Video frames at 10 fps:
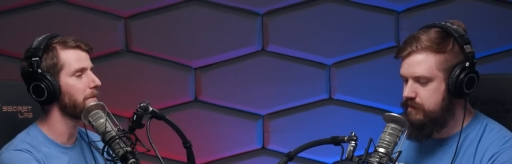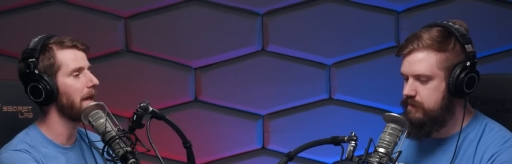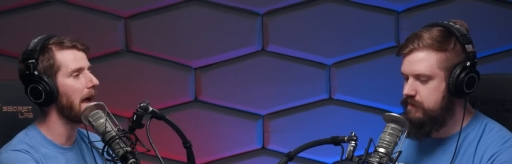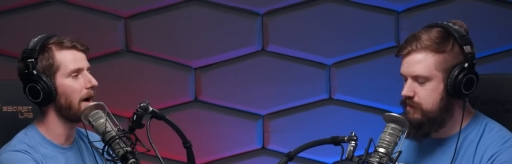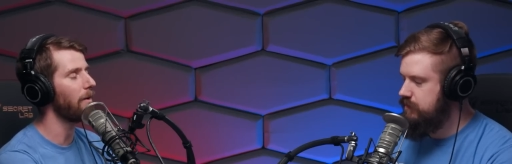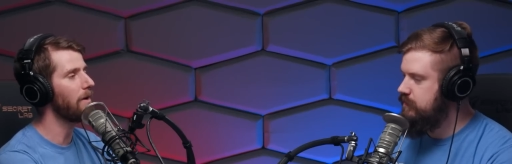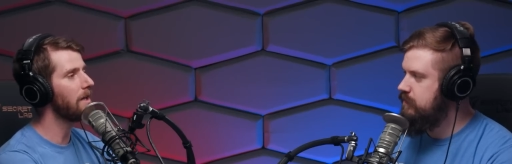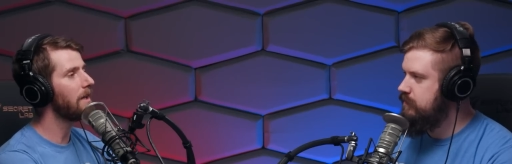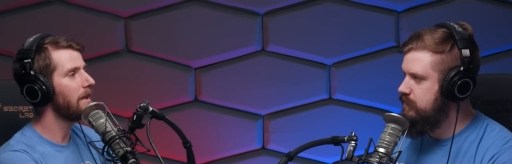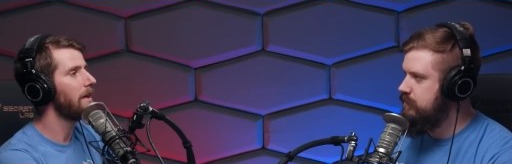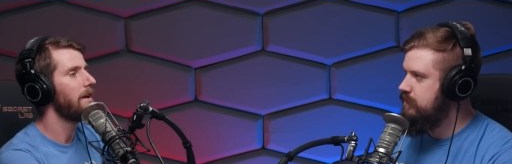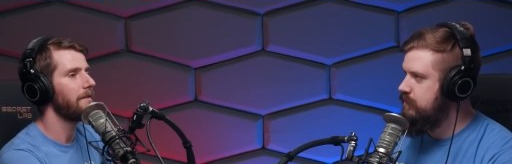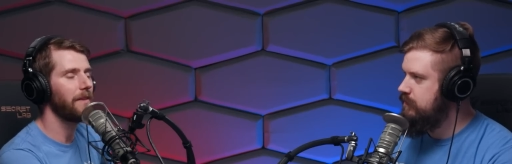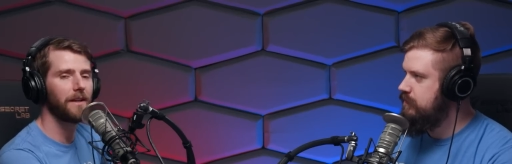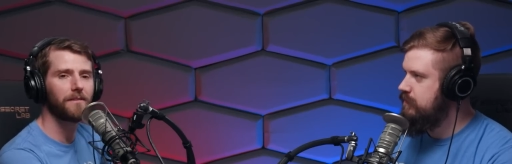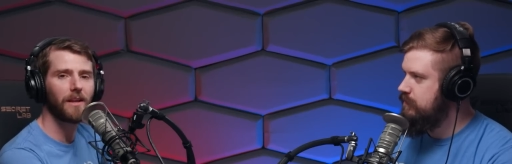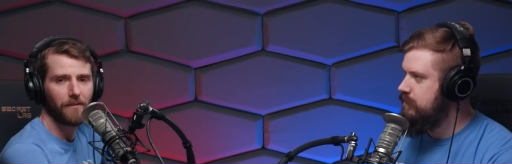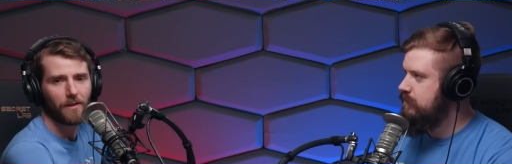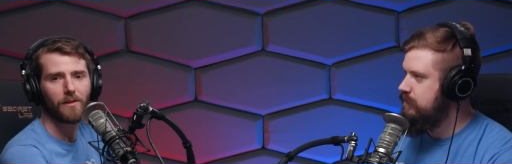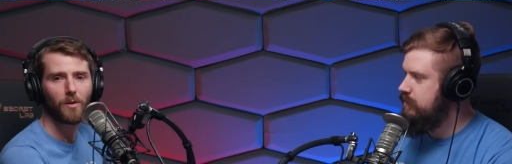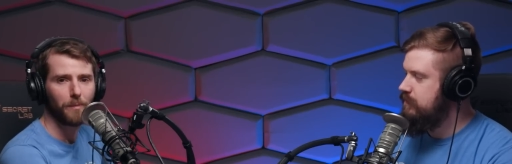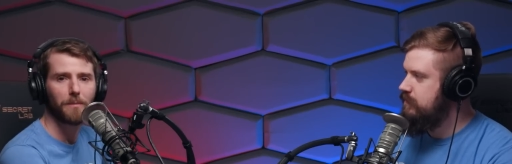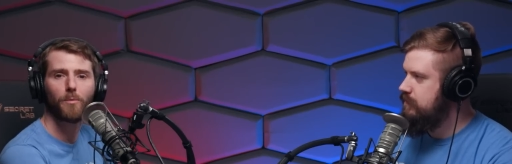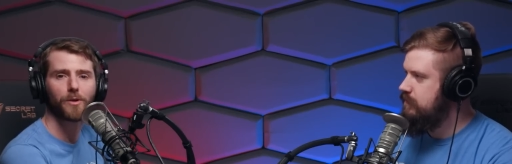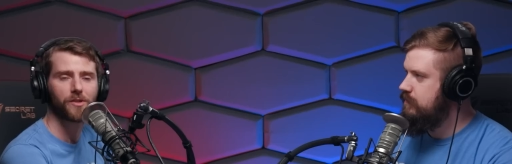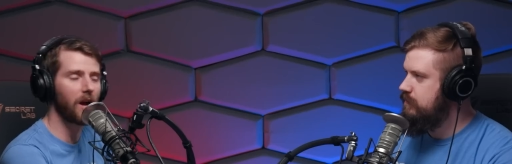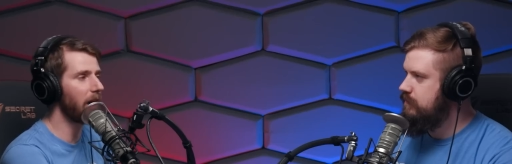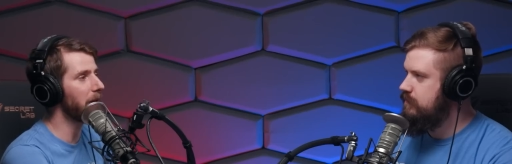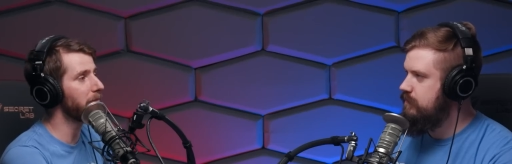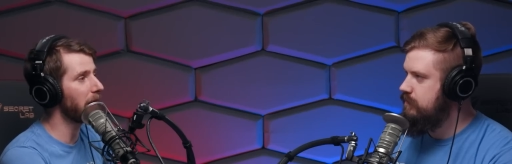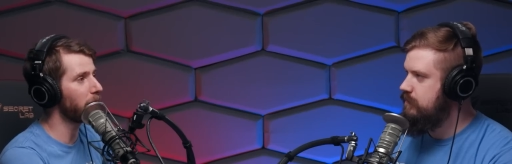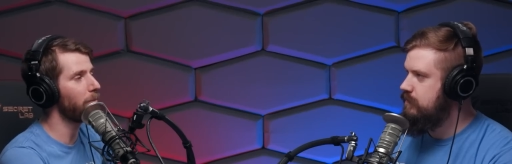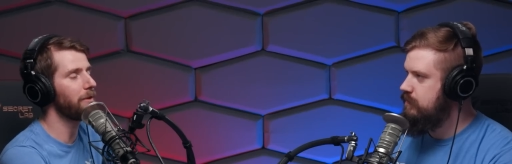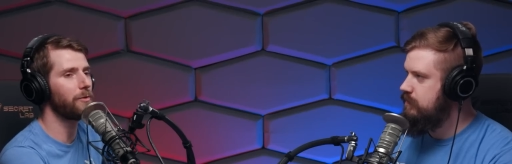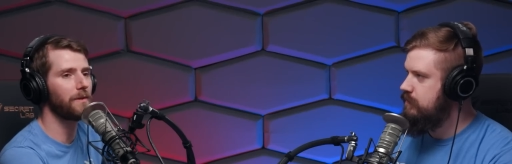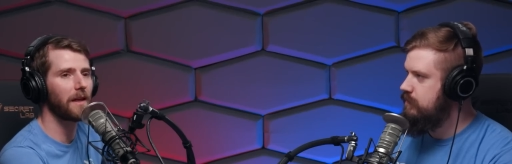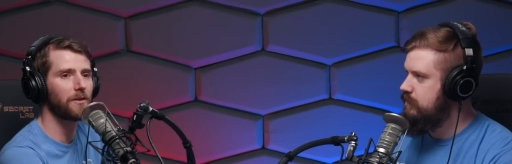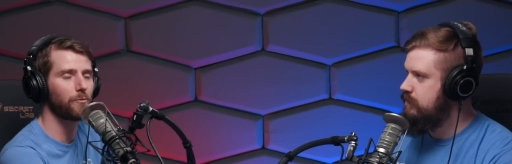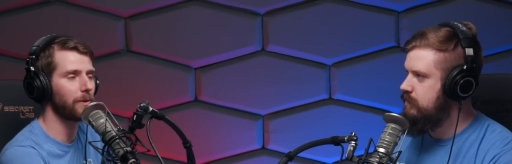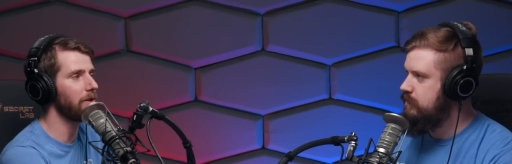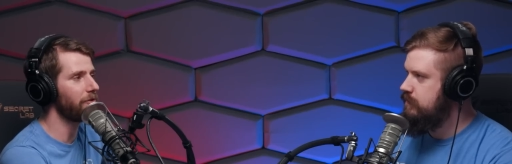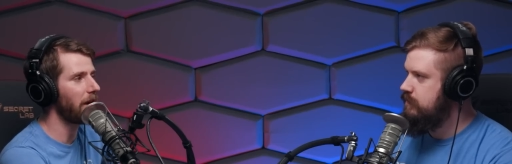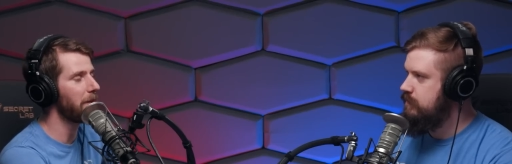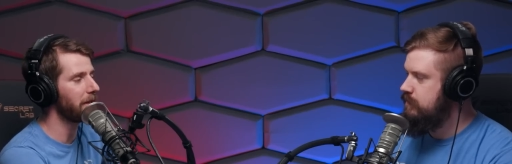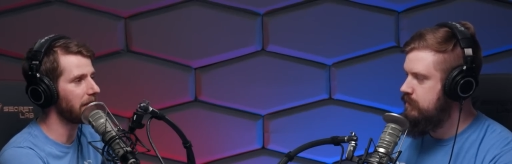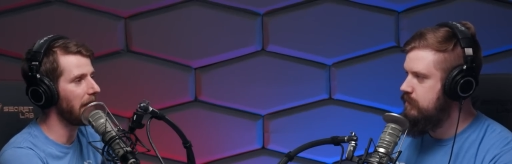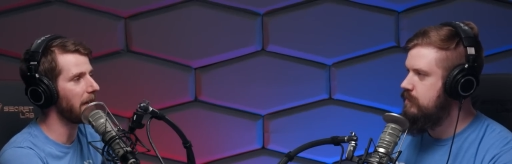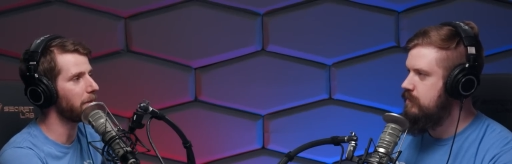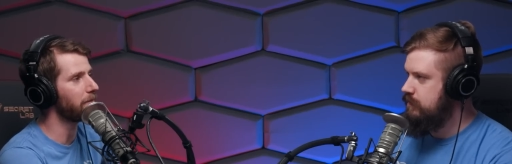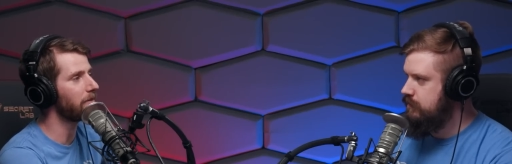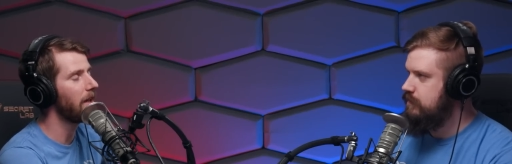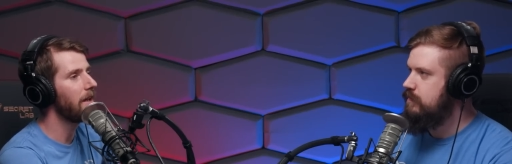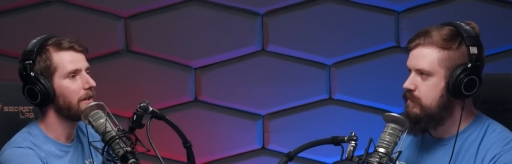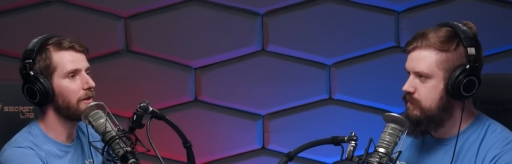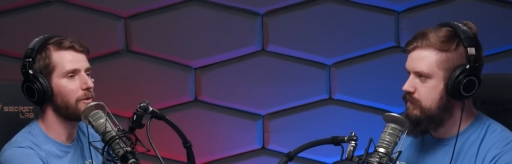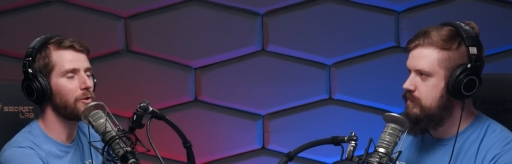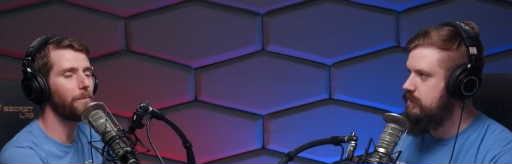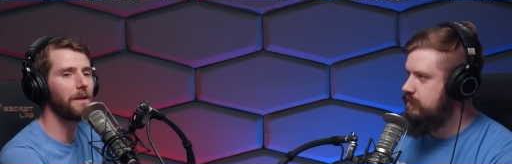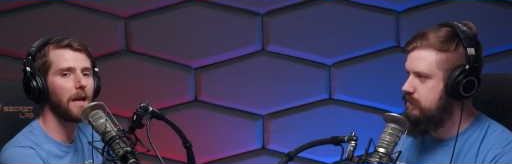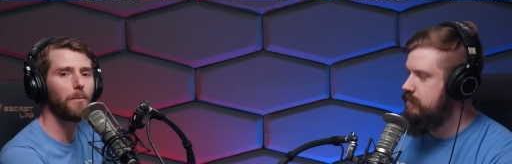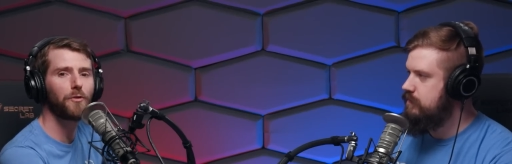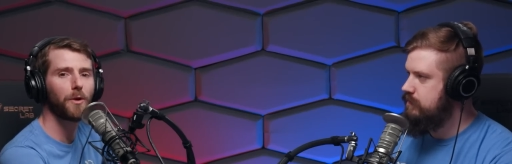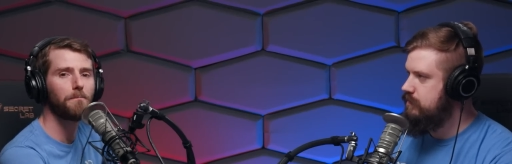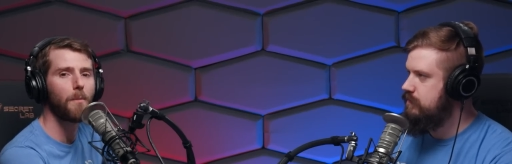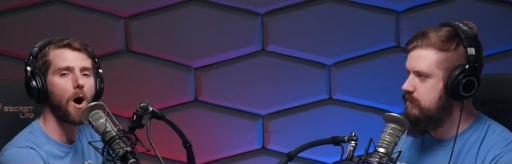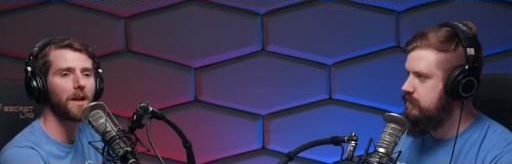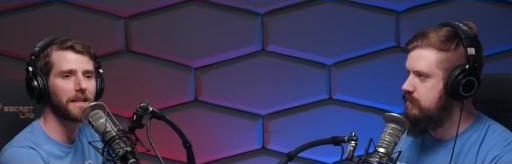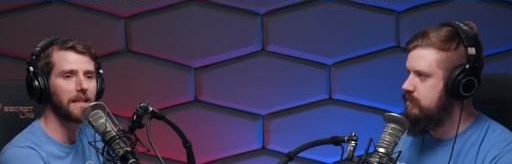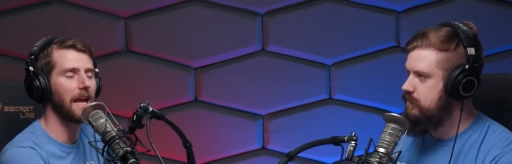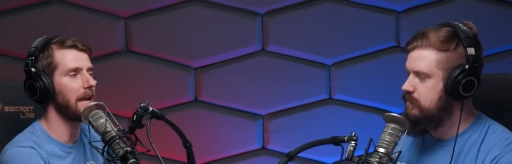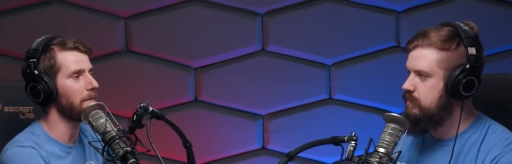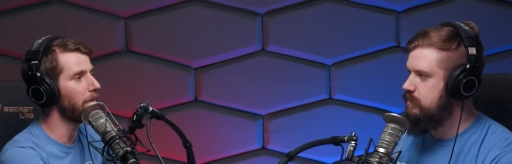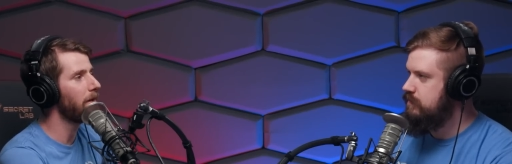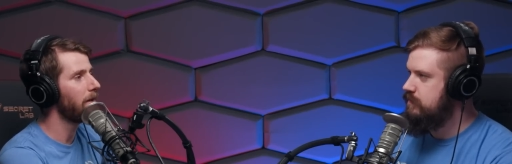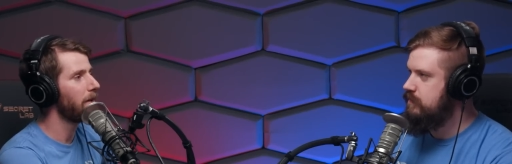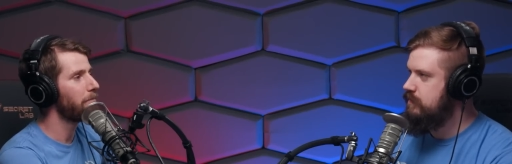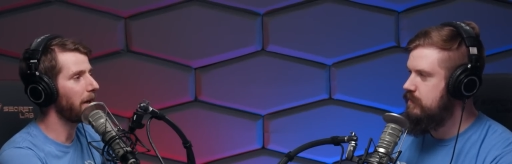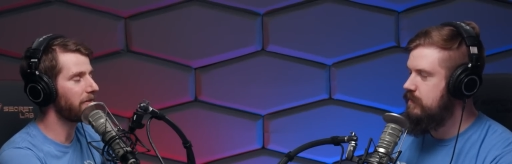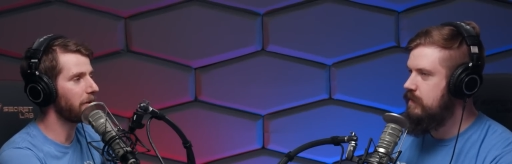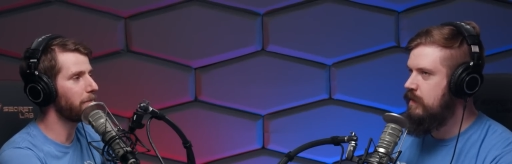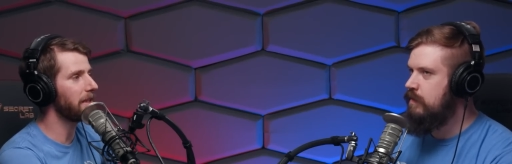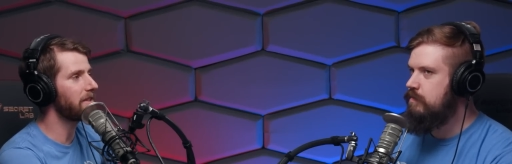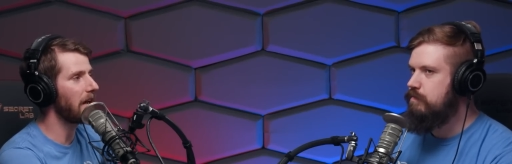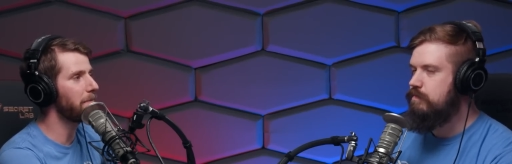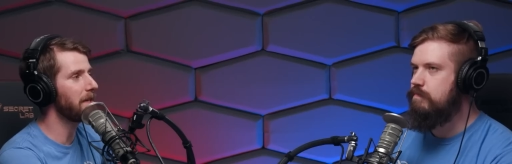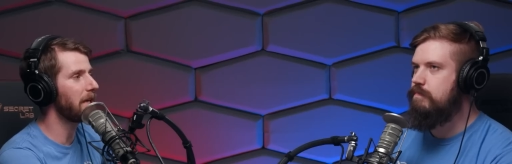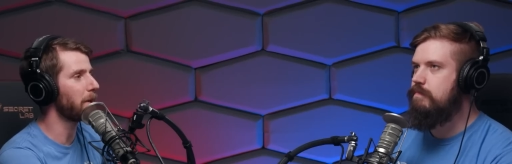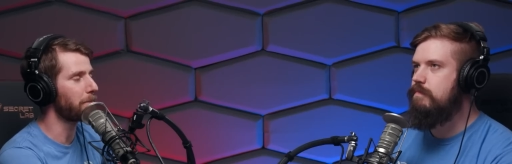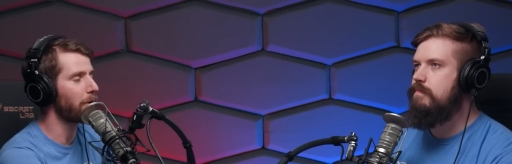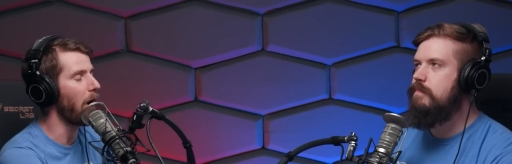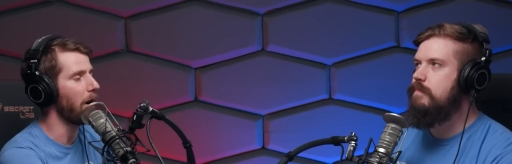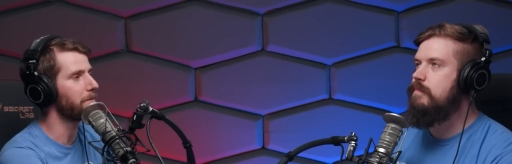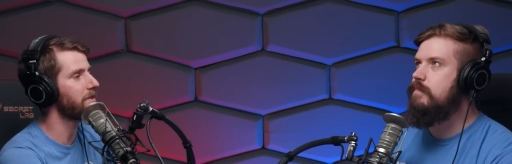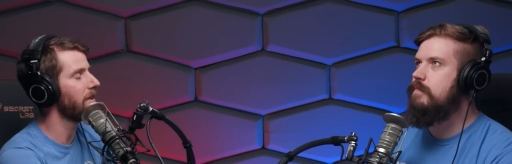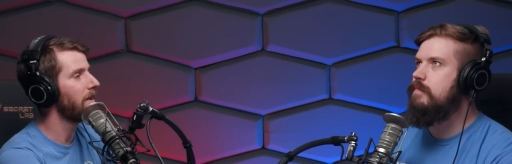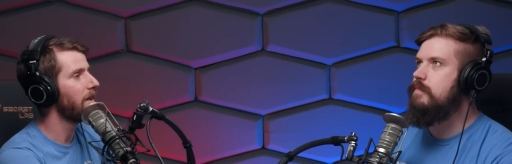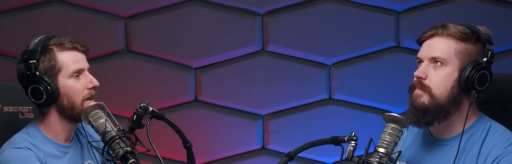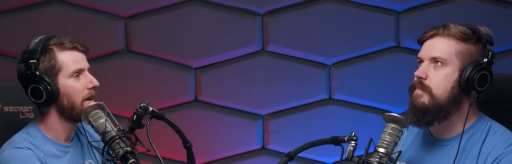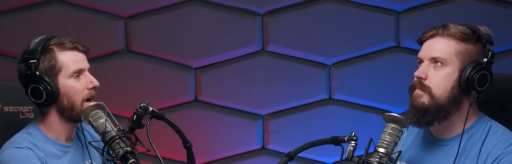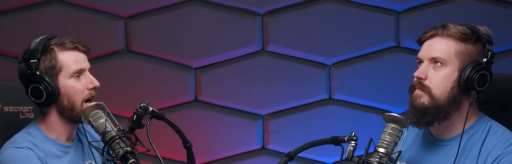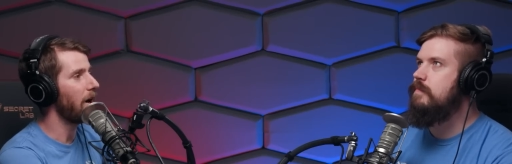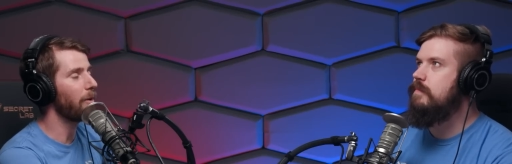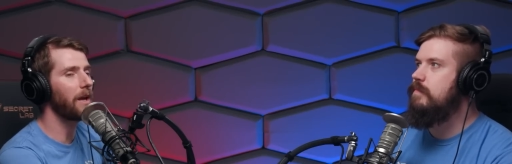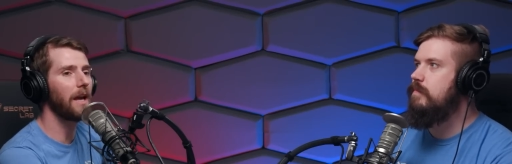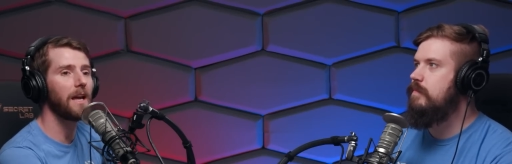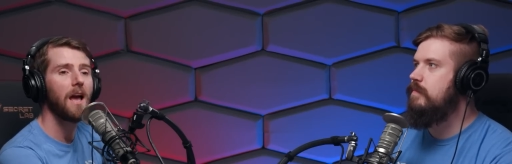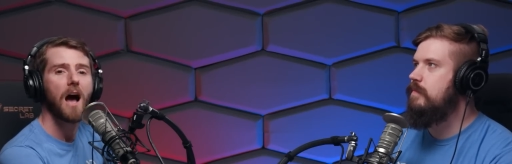Speaker 1: now, then give it a little bit more time and we'll be doing that in real time in games. You know, you'll be able to mod a game by simply typing in a prompt uh, okay,